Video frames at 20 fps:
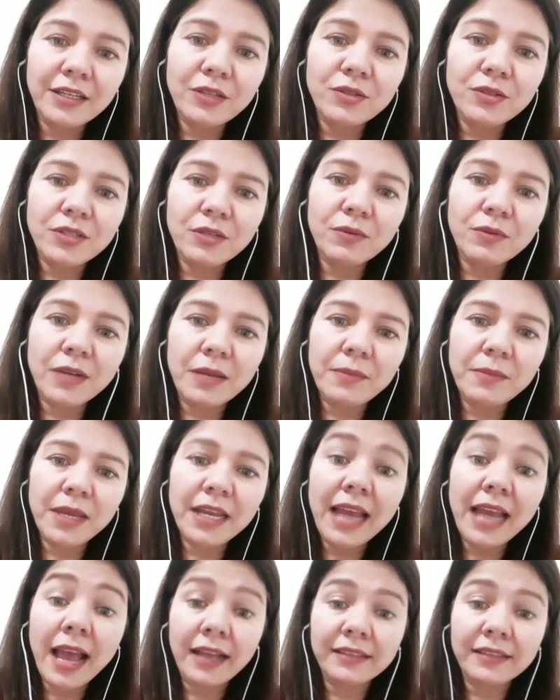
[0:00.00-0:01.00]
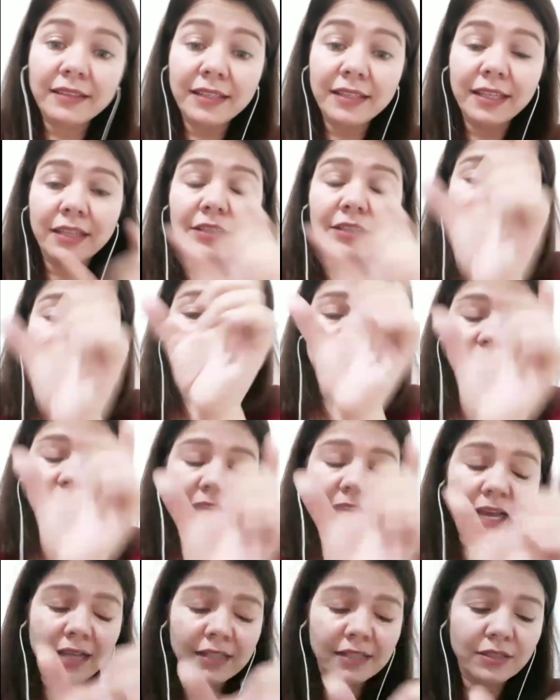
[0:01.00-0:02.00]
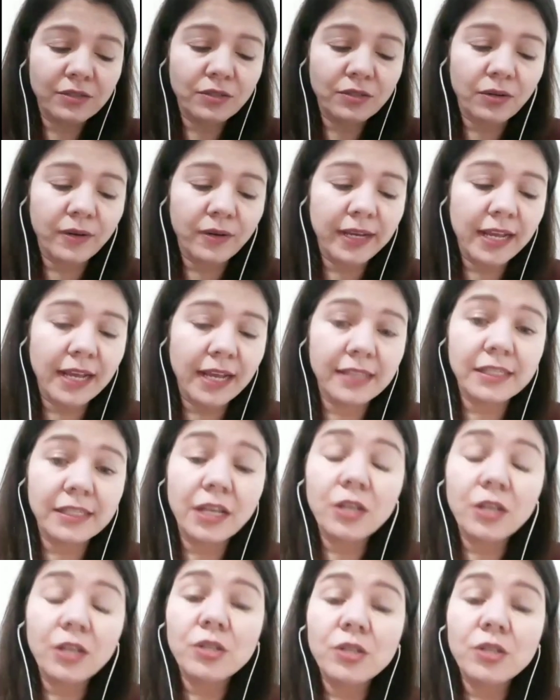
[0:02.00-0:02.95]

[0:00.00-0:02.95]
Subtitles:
You see what I mean? At the end of the task. Sorry, guys.